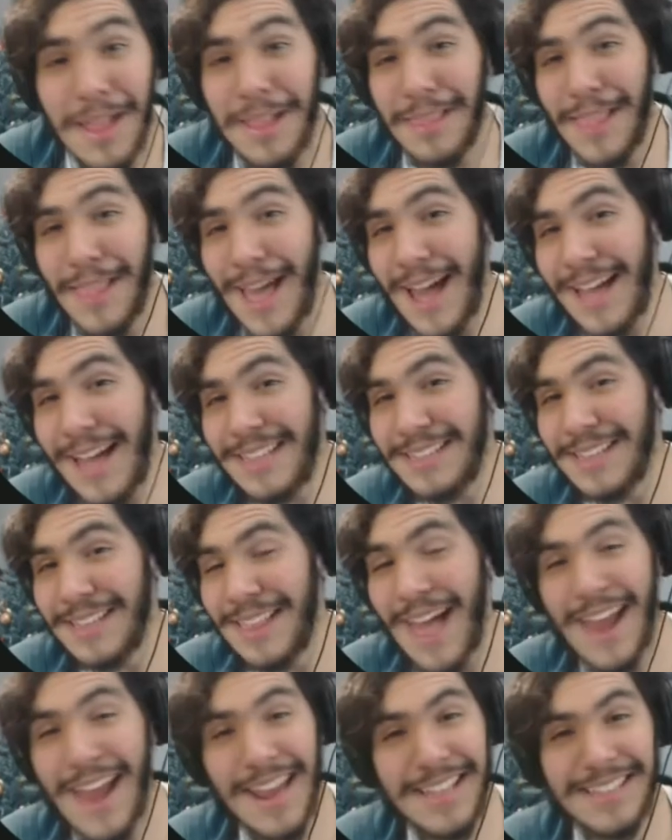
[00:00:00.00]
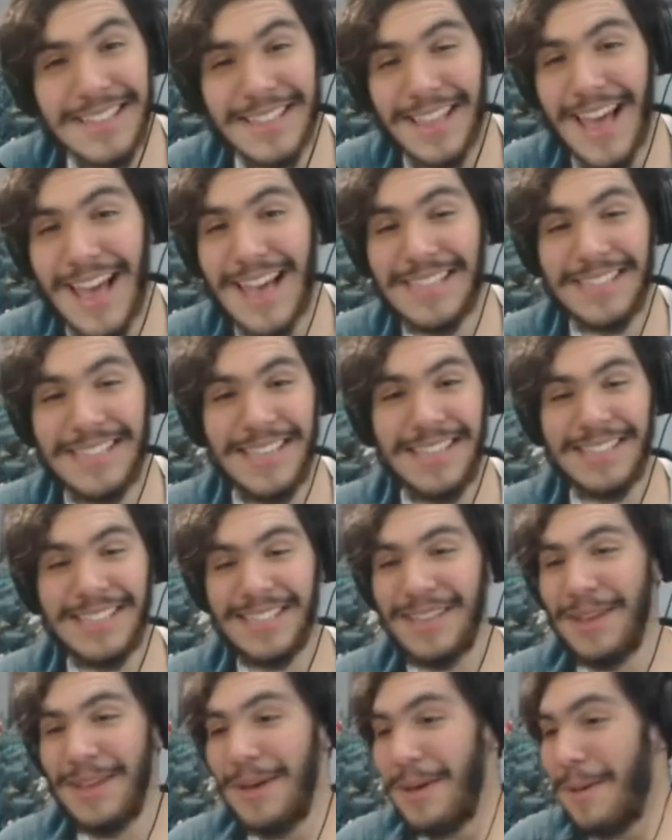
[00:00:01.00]
lads, ladettes,
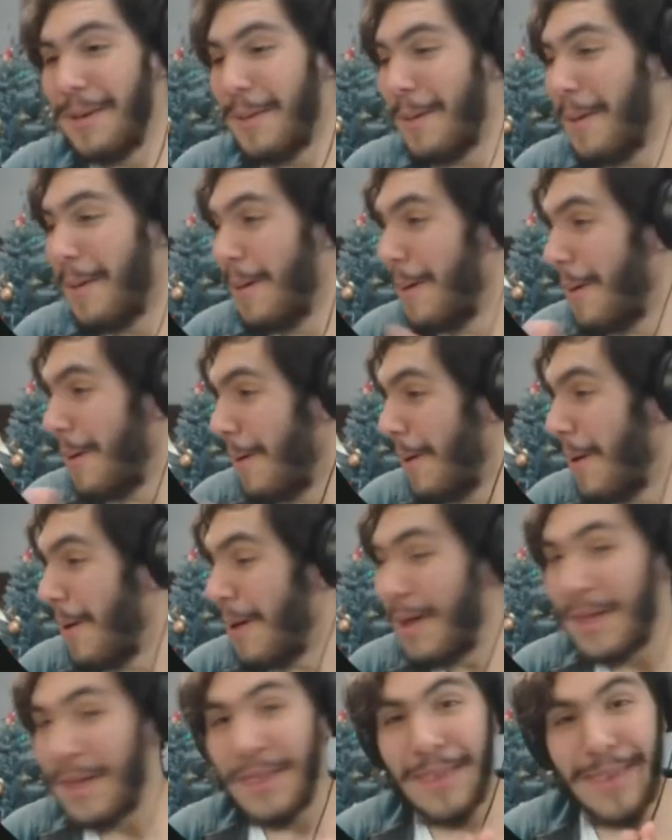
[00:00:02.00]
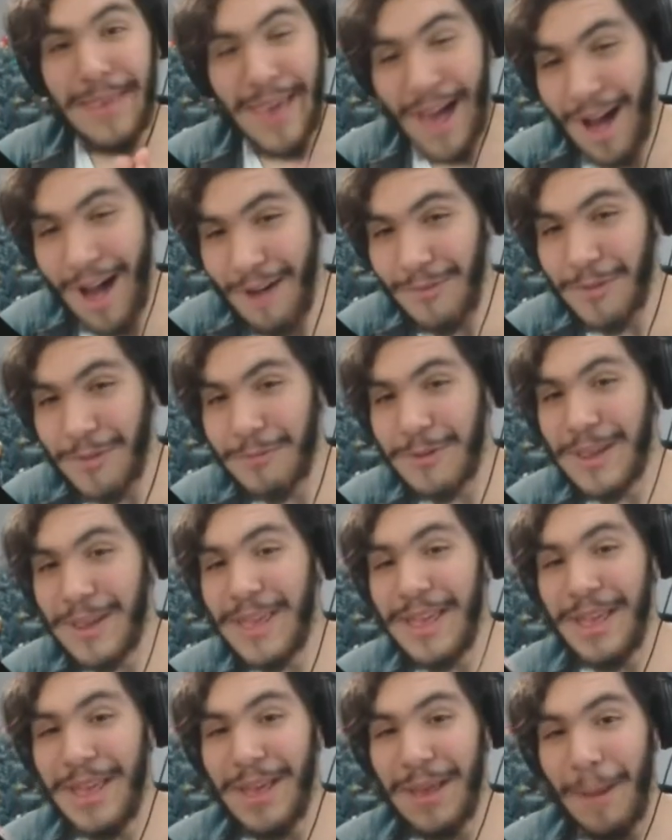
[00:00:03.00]
lassies,
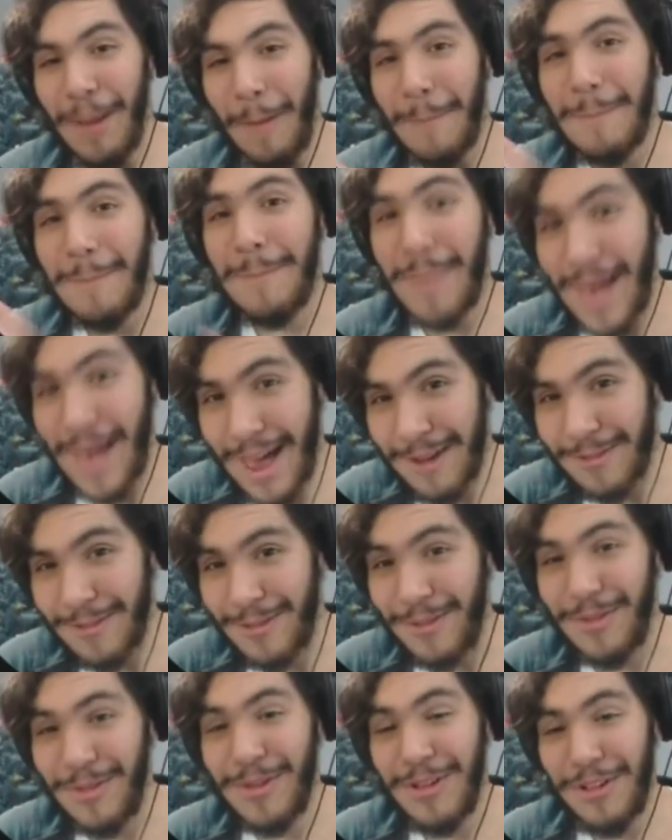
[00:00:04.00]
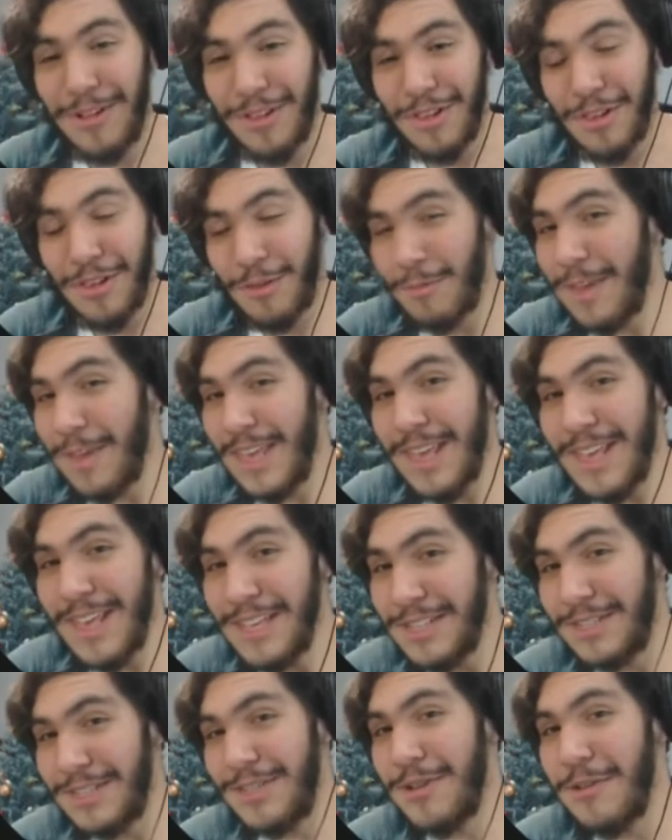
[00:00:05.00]
cavalry battle.
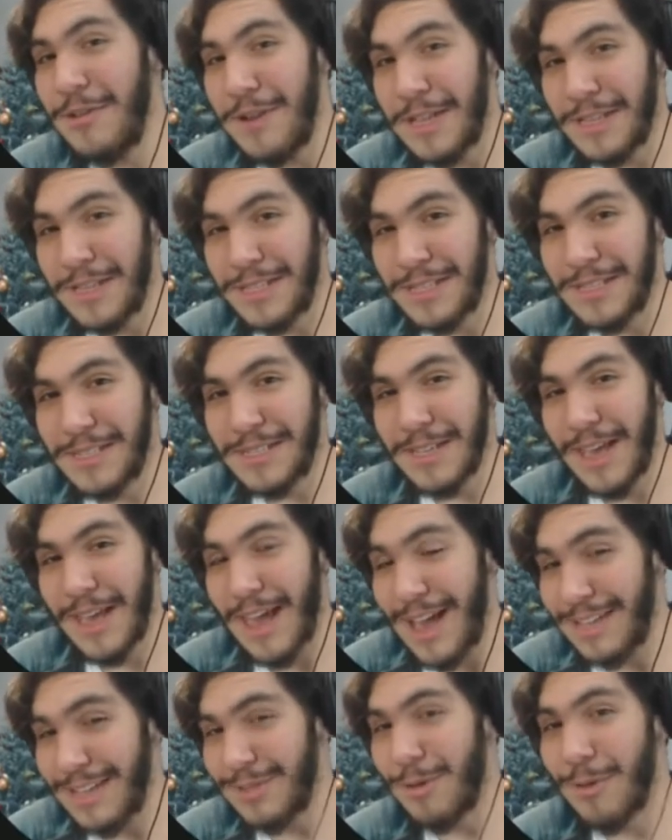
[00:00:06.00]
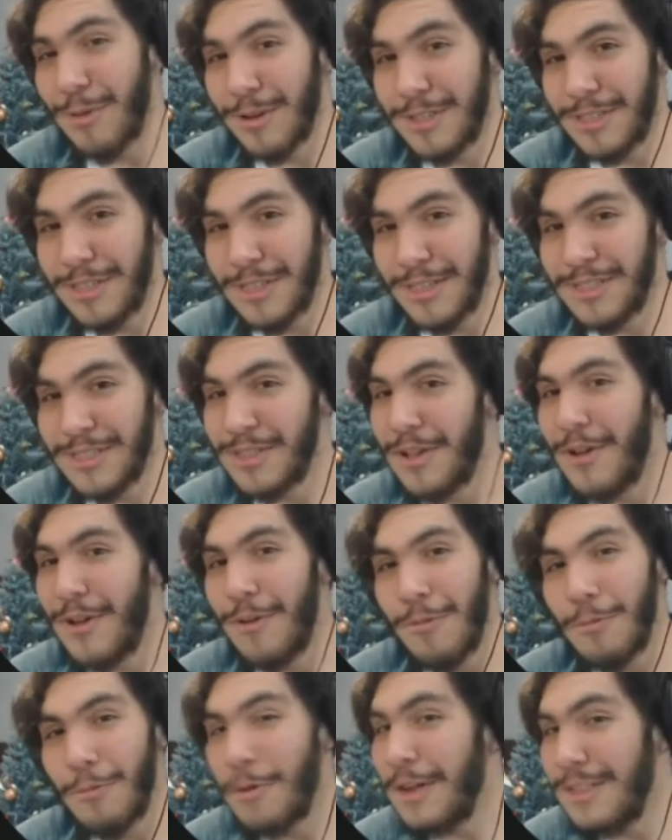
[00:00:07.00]
Three students as horses,
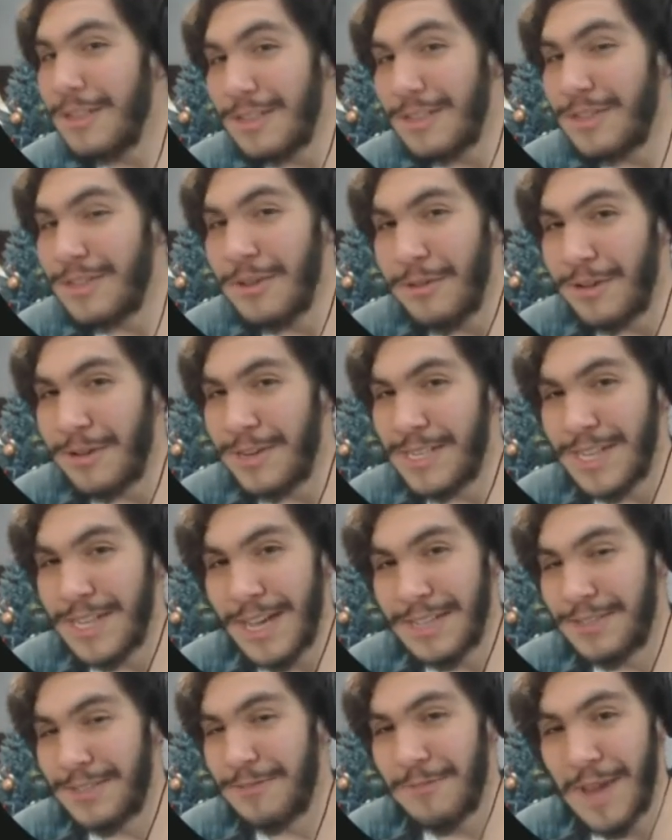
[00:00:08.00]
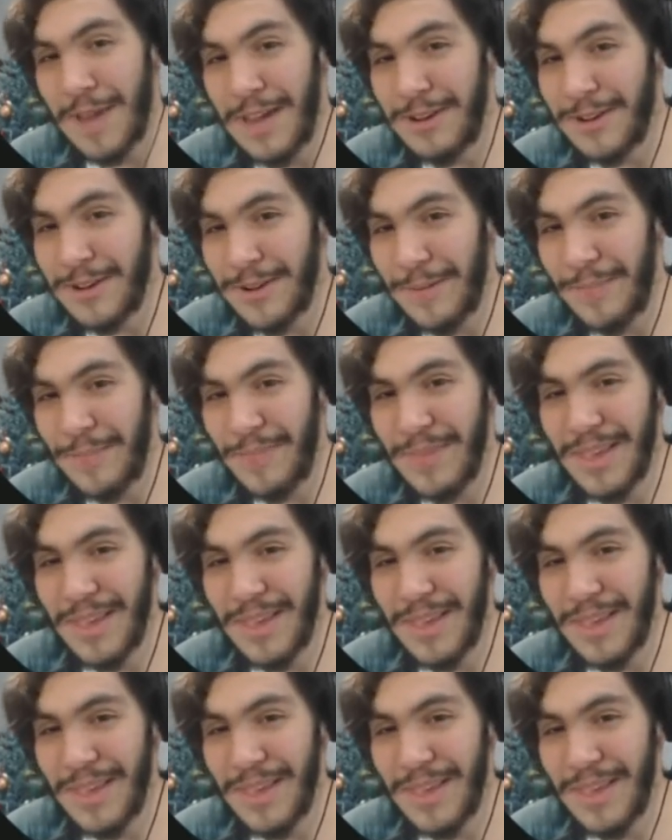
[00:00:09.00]
one student as the rider.